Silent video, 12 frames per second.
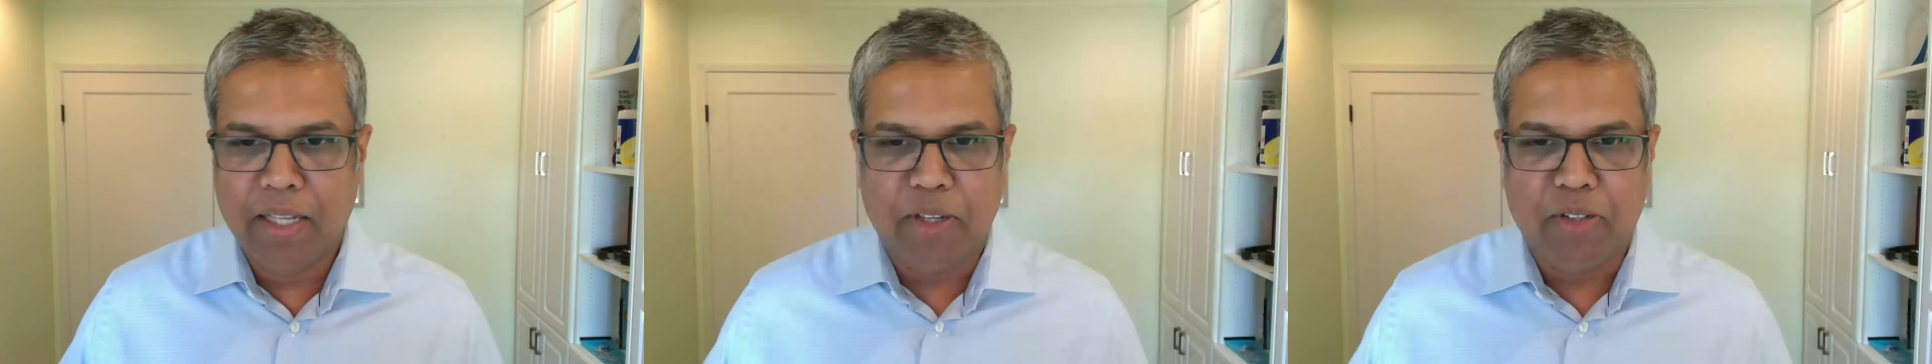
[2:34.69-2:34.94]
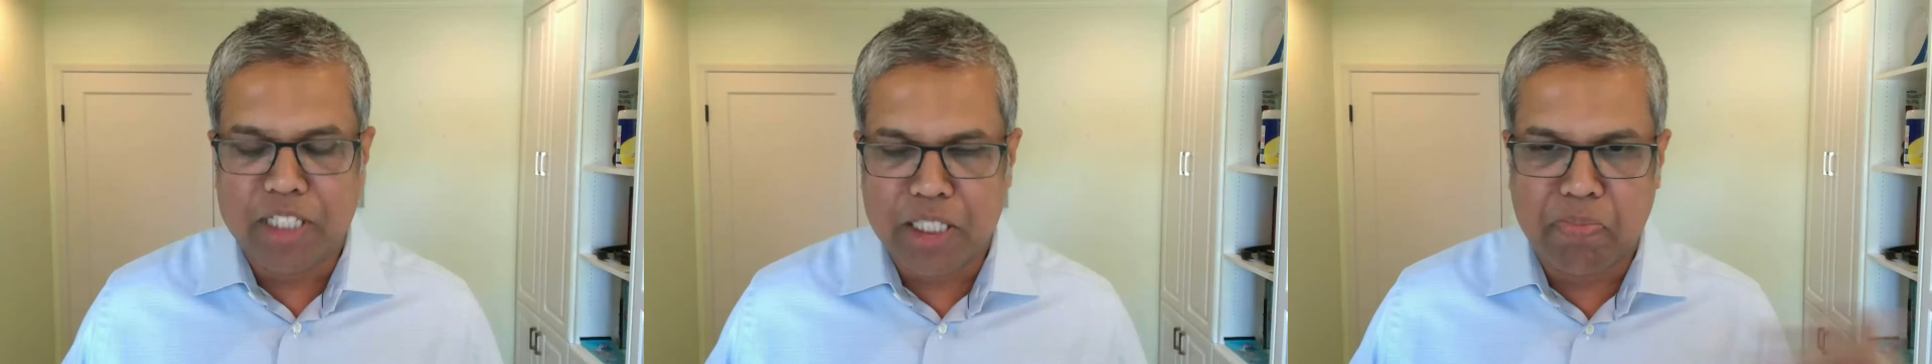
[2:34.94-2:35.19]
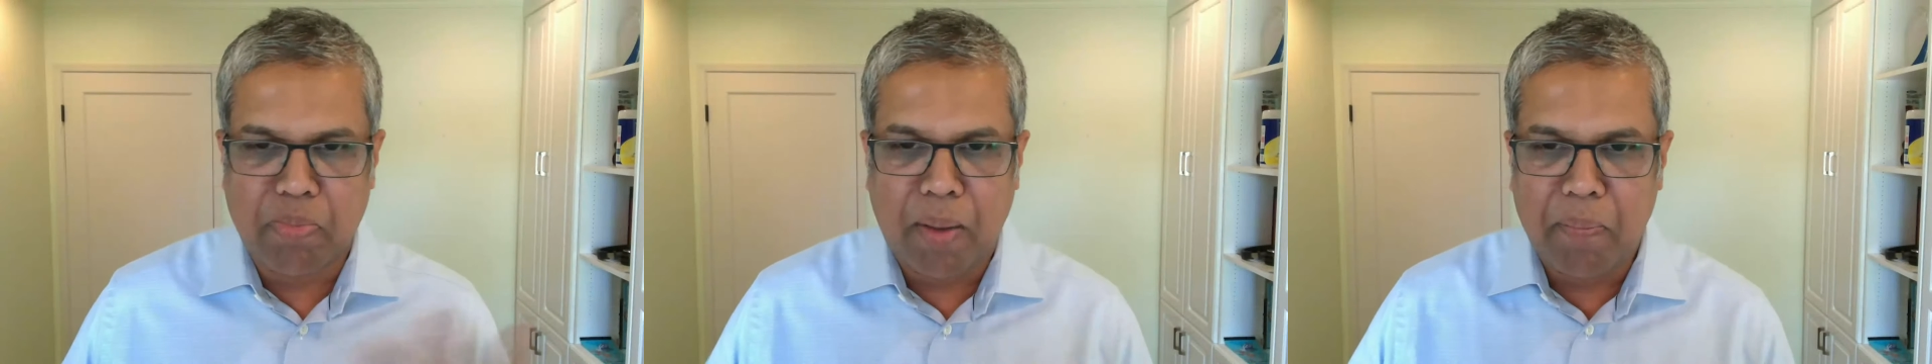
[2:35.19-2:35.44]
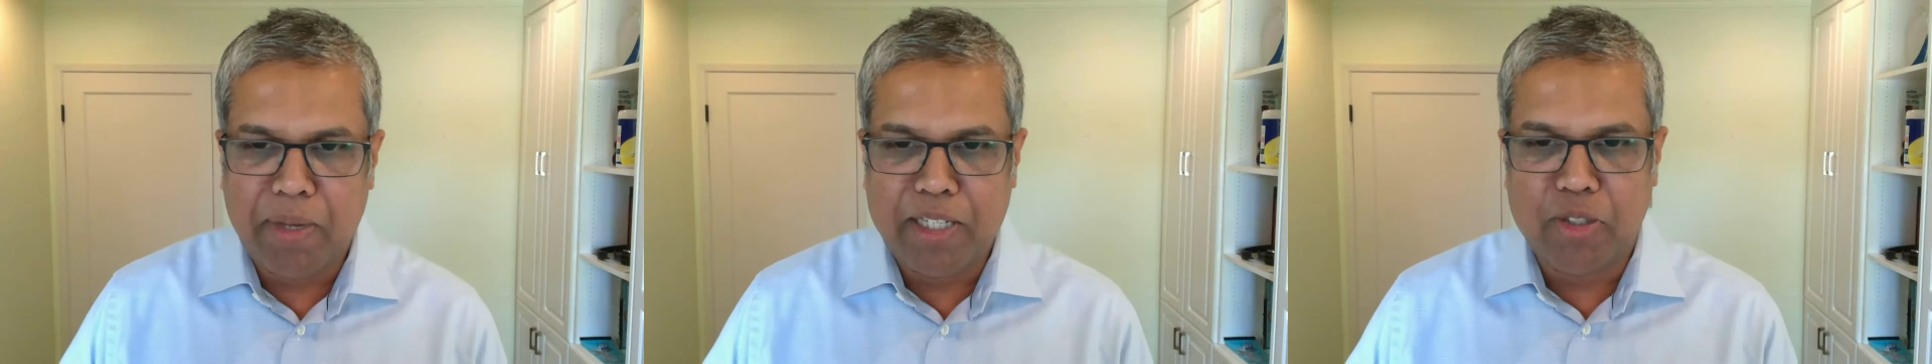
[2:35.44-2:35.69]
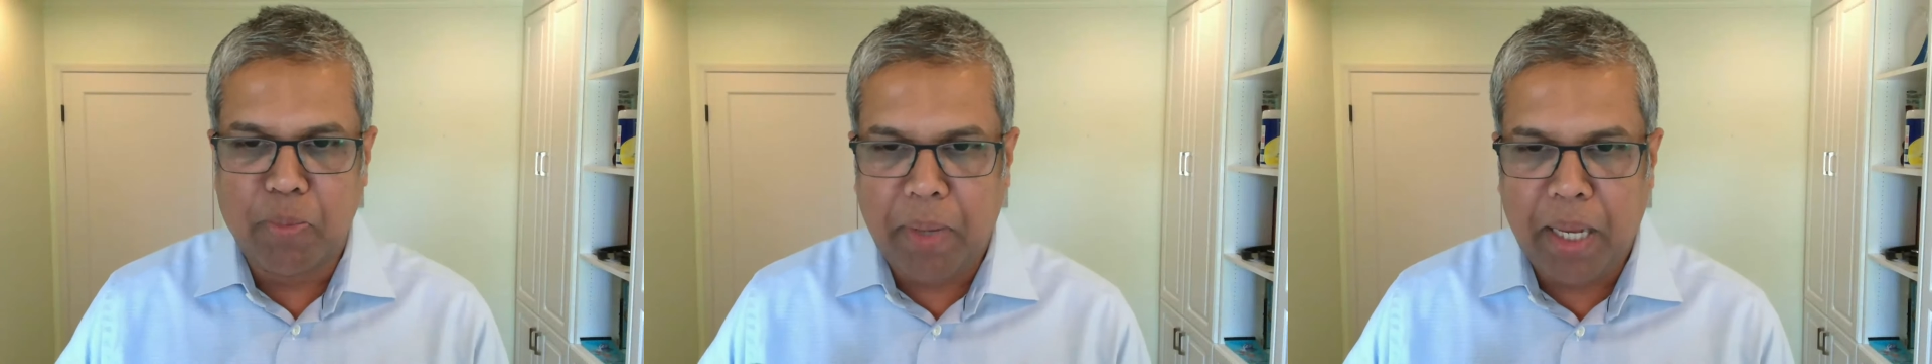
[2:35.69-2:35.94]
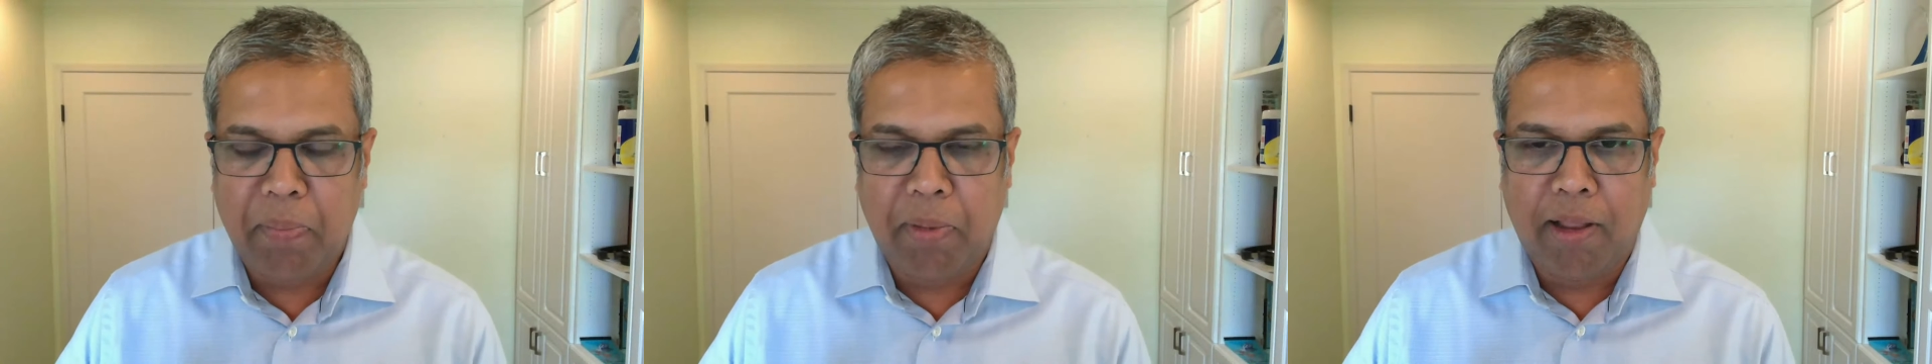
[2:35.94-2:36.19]
you just bump into
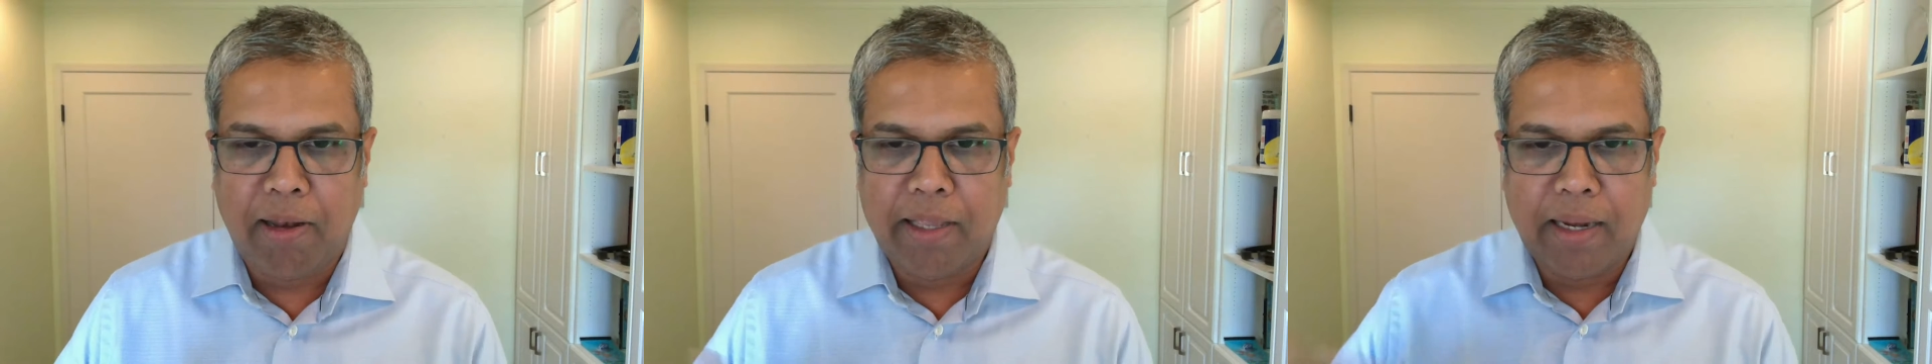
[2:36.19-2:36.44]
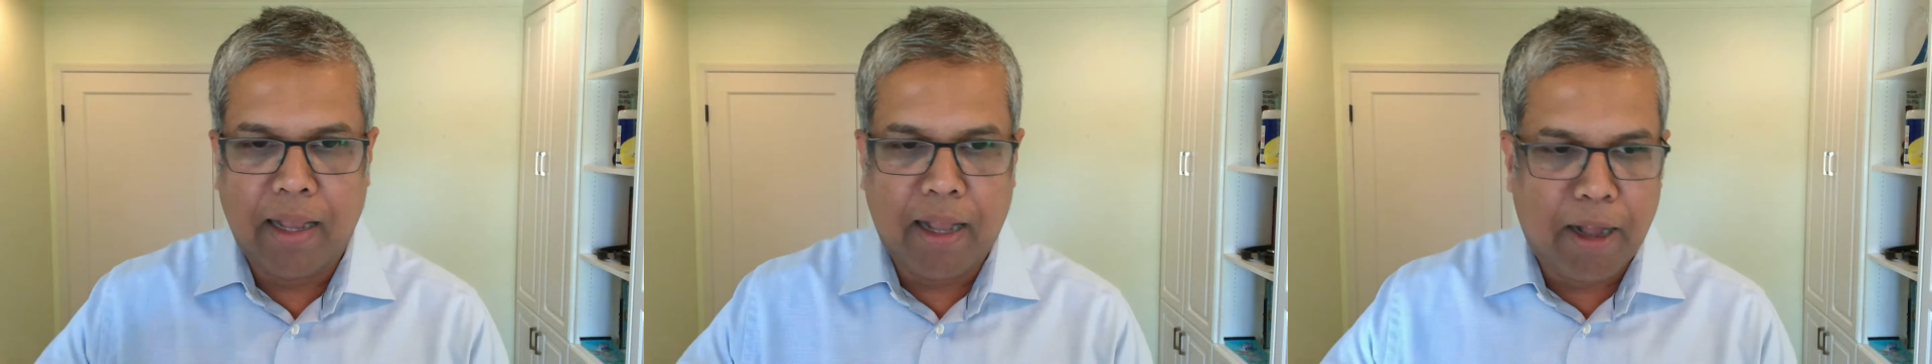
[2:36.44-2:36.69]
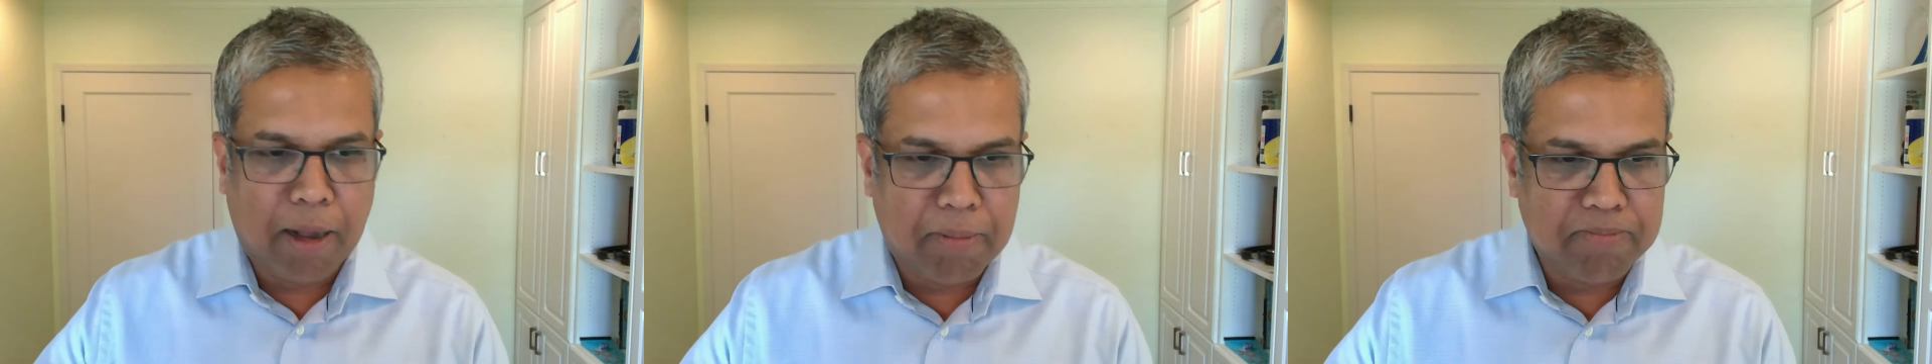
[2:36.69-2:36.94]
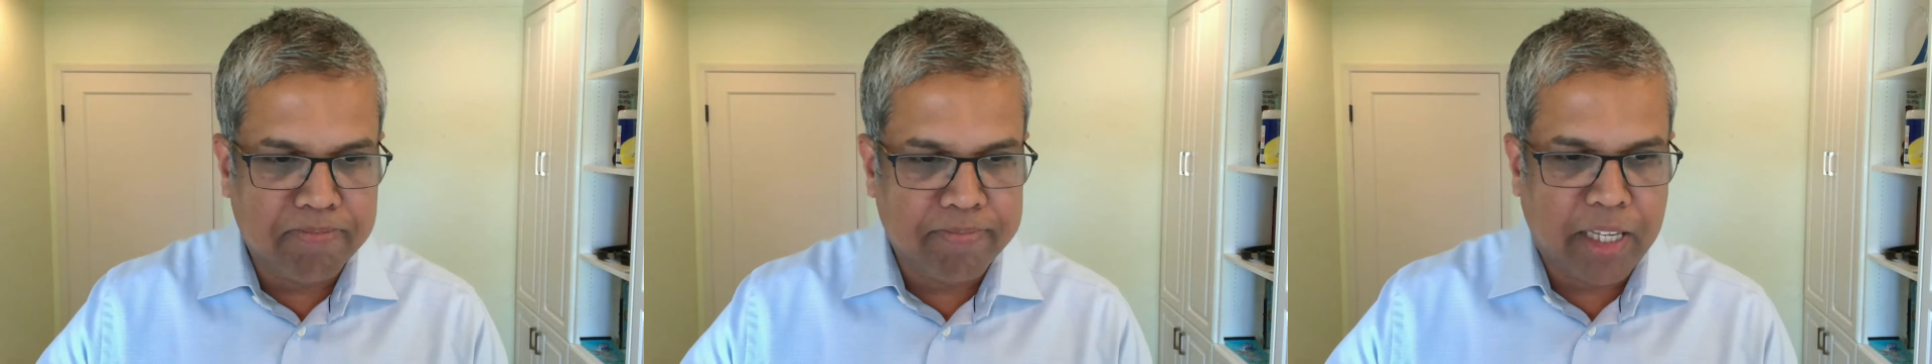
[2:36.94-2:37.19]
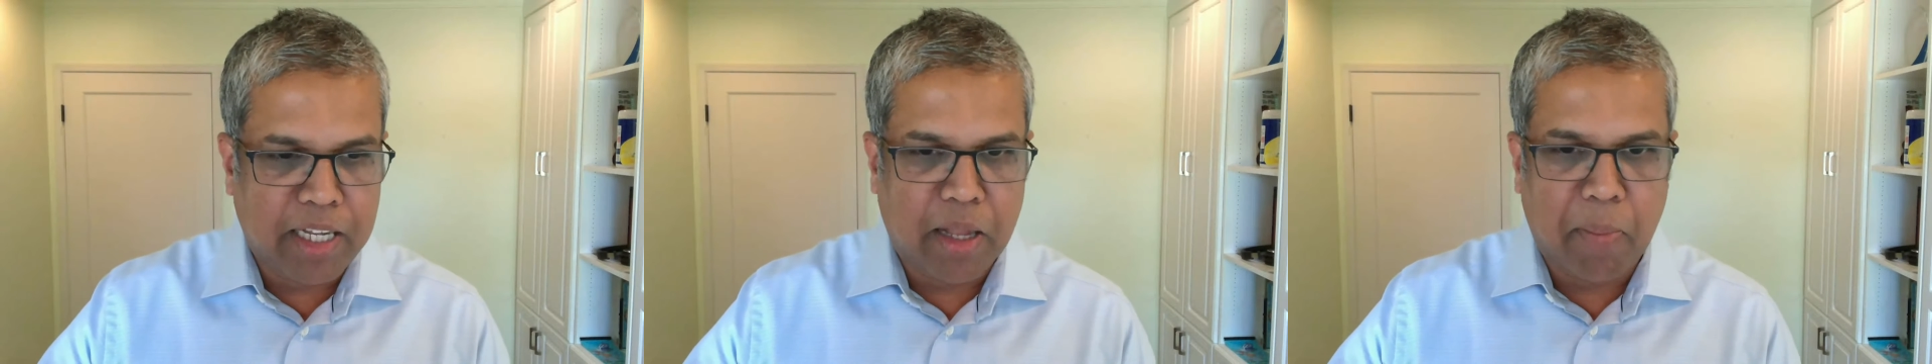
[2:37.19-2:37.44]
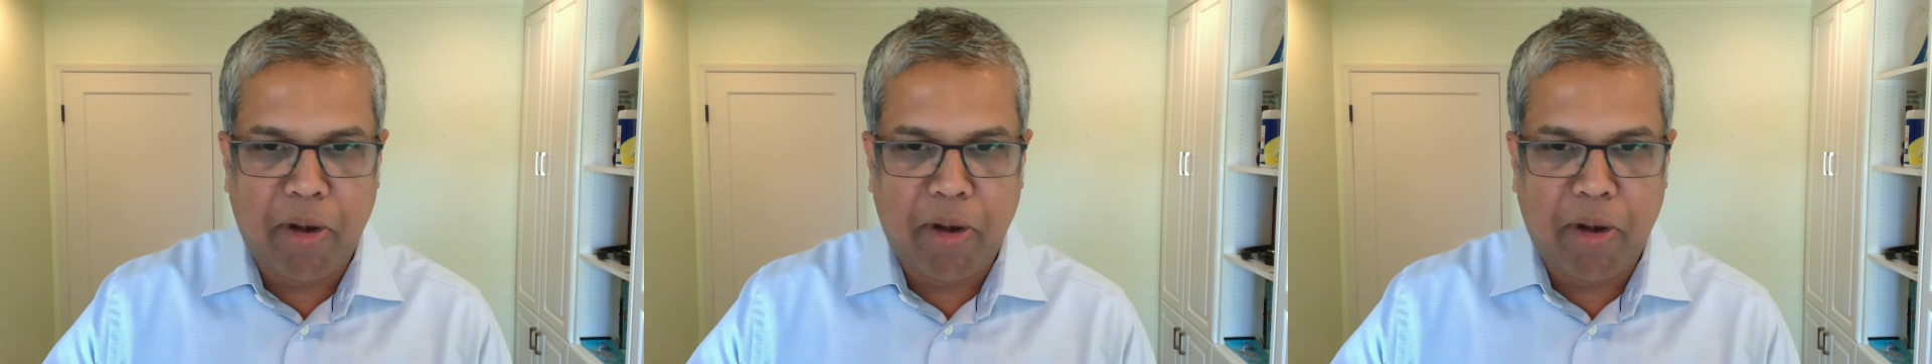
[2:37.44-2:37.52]
people in the